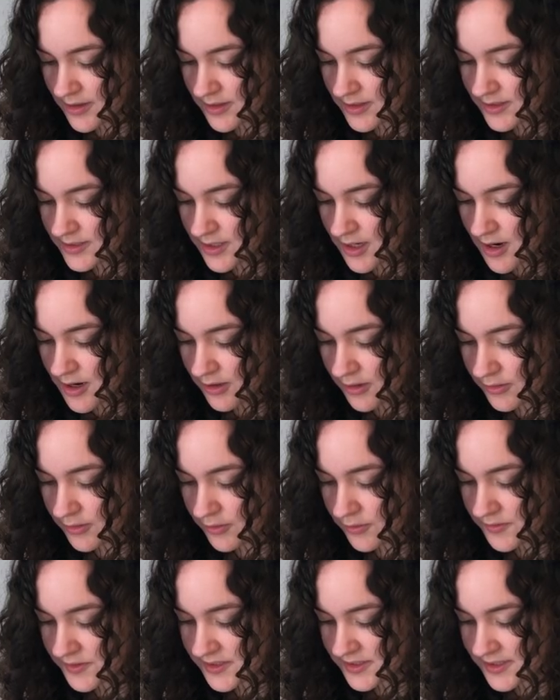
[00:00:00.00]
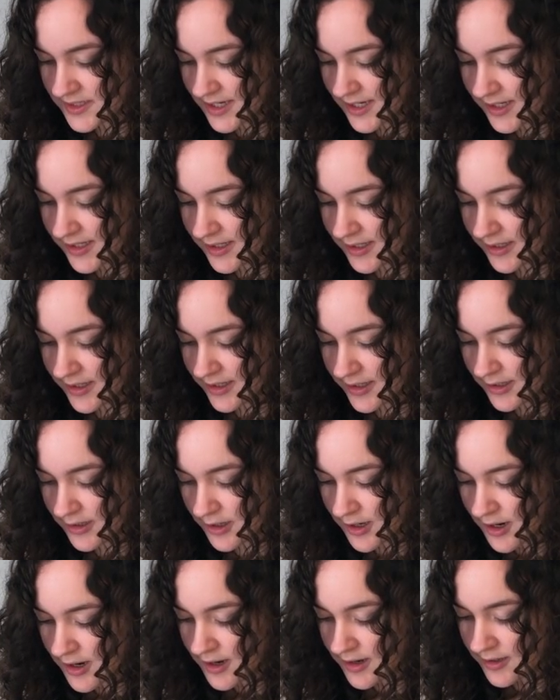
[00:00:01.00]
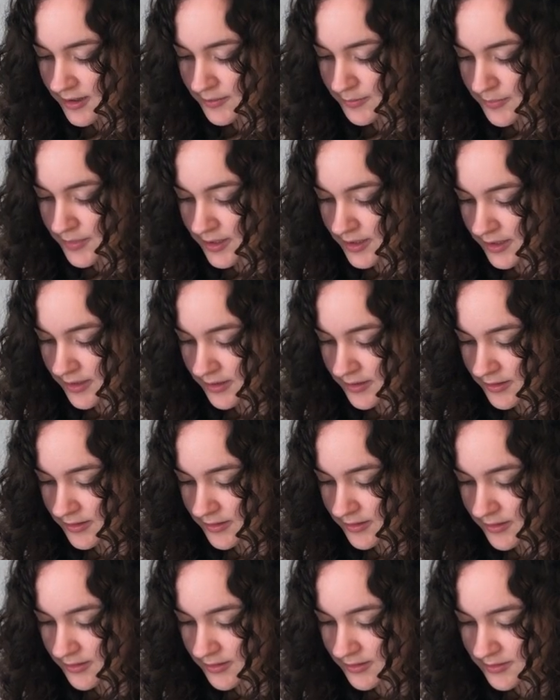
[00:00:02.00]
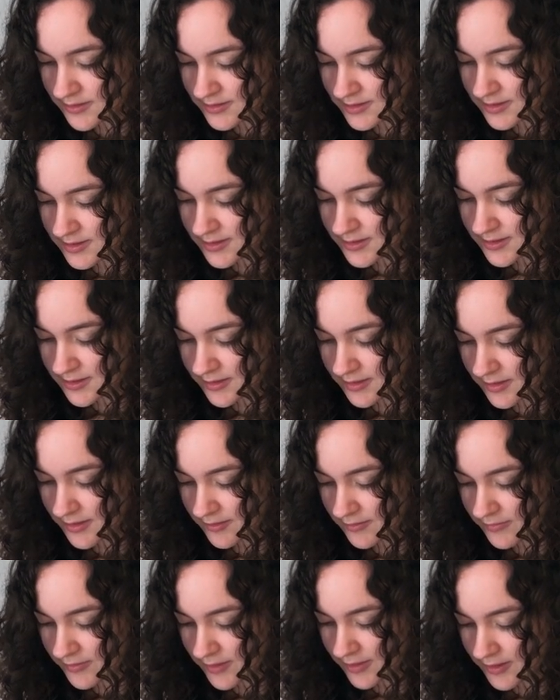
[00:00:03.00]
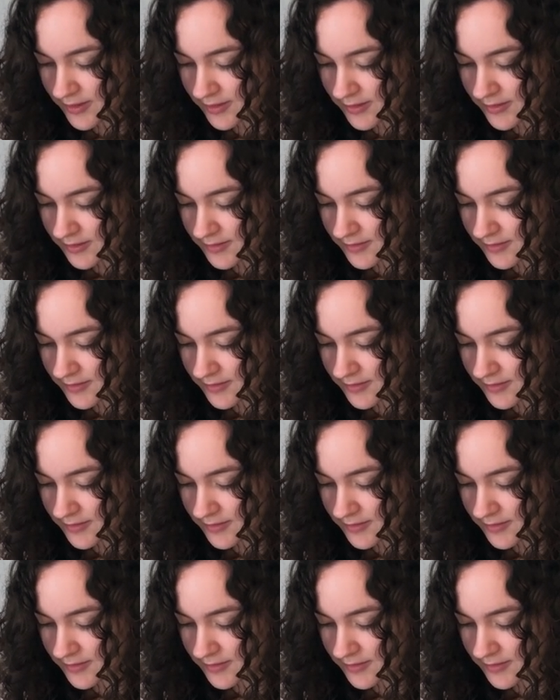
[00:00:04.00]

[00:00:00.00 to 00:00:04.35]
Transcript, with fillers: This hot glue is taking a hot minute to solidify.